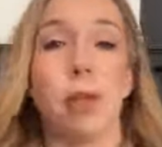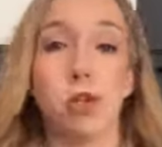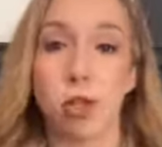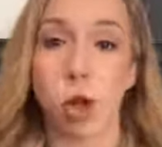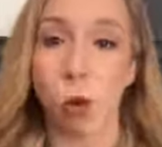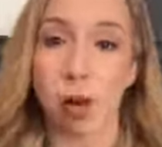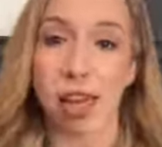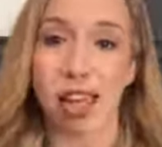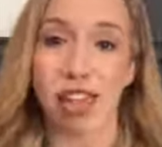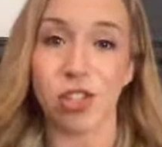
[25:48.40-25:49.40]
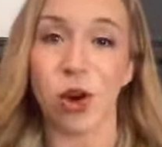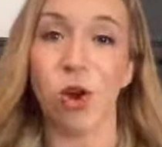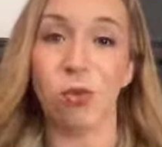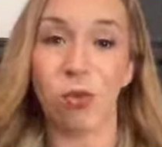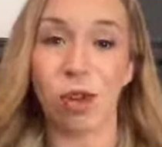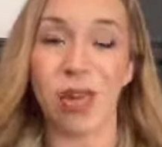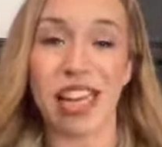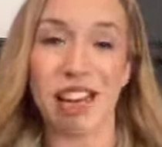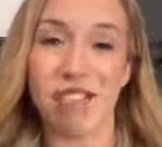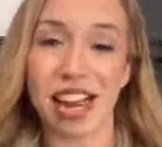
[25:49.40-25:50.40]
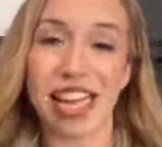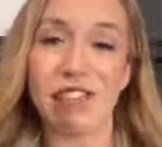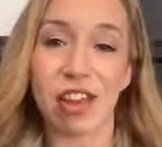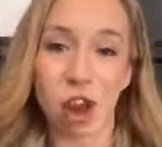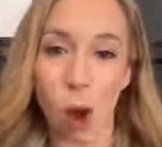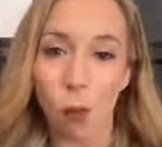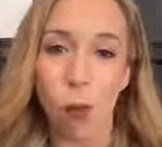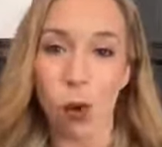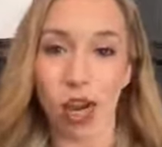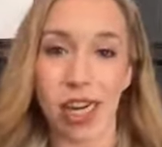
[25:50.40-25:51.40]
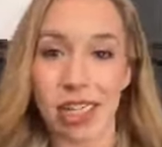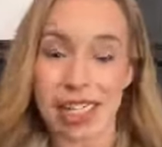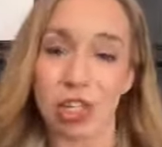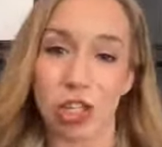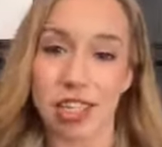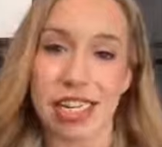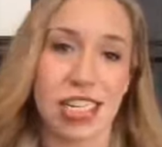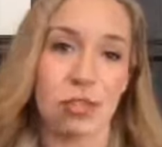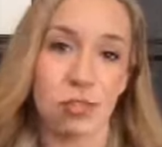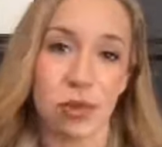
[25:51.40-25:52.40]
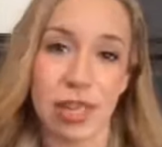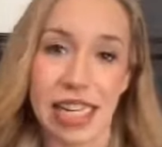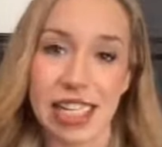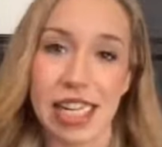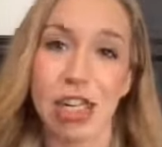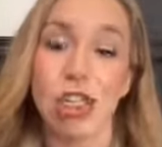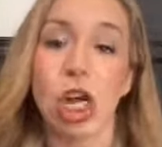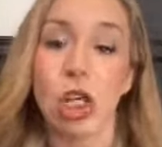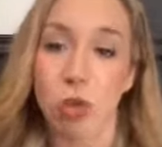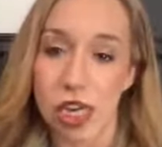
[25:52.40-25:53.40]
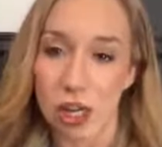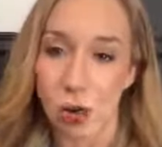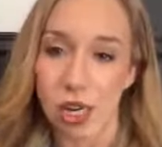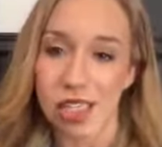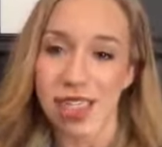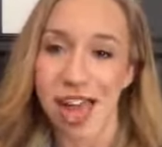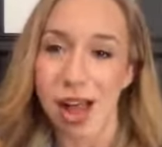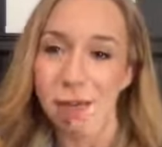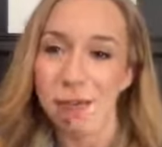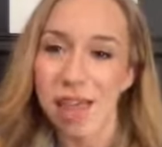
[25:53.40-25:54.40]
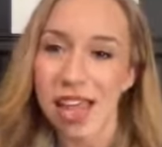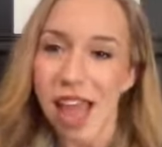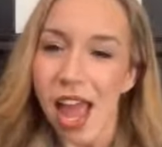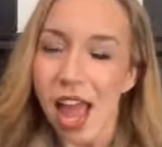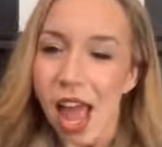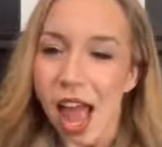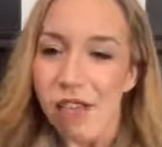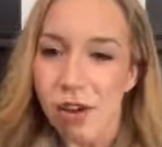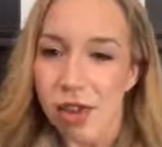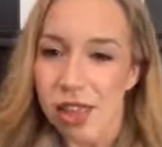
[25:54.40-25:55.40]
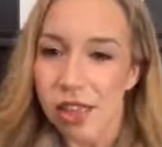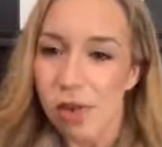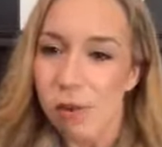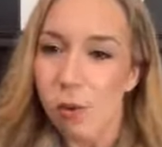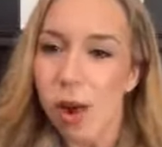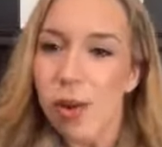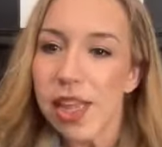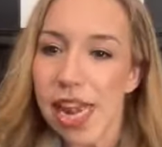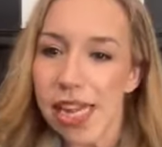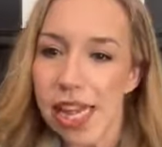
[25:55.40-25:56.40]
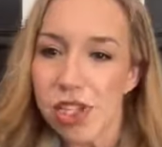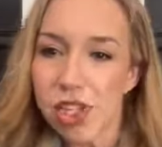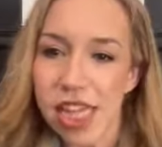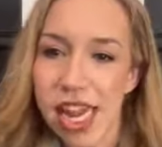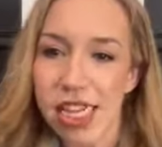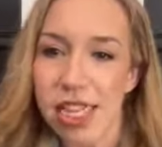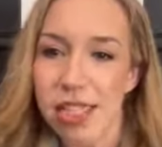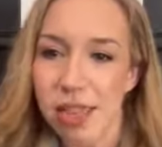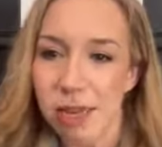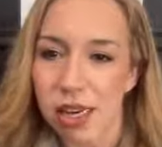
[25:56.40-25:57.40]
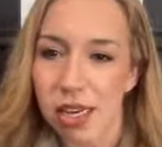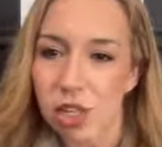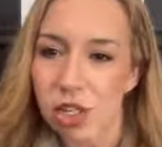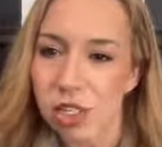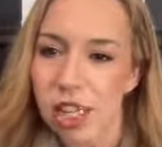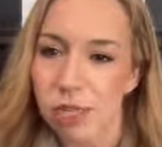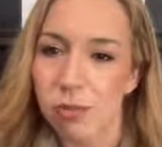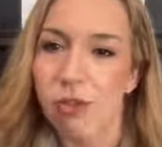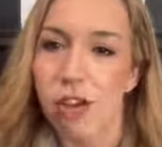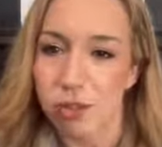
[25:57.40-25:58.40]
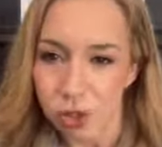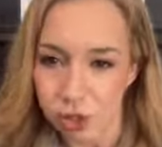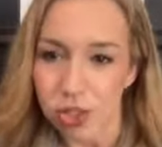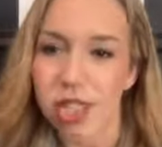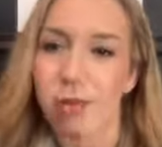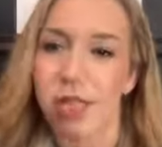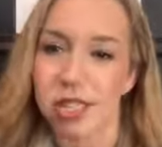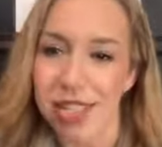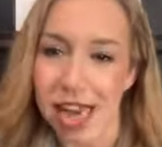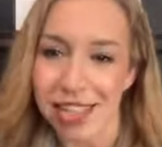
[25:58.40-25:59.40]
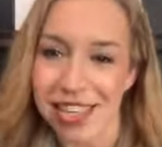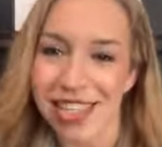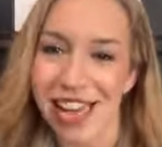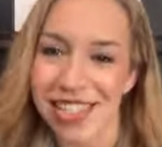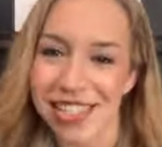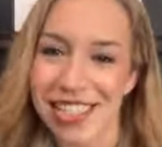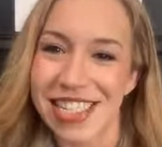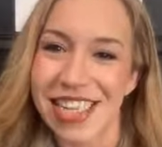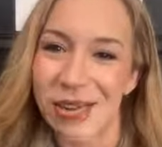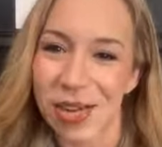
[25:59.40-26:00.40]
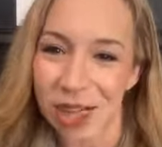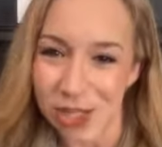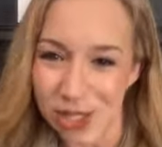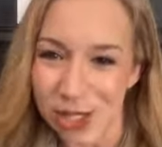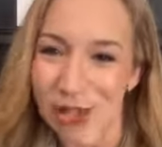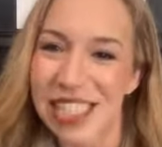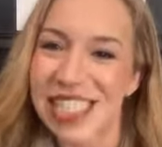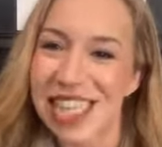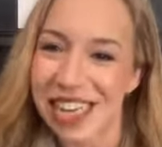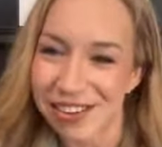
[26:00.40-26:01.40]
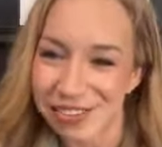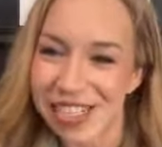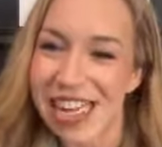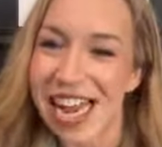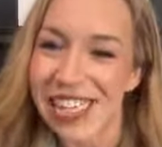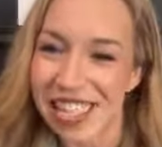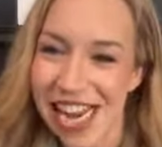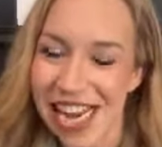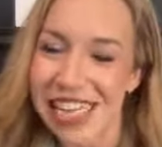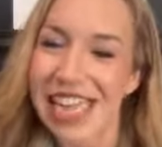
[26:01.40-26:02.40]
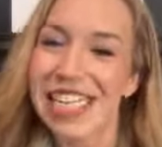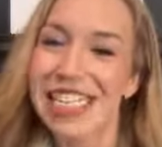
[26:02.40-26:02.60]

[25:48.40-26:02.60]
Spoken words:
doors open again, so hopefully we can invite even more teachers into the Free Reading Center's training course. I have a grade 3 boy with ADHD and he's on medication. It takes him forever to do the simplest task and constantly seeing what others are doing instead of the task at hand. Any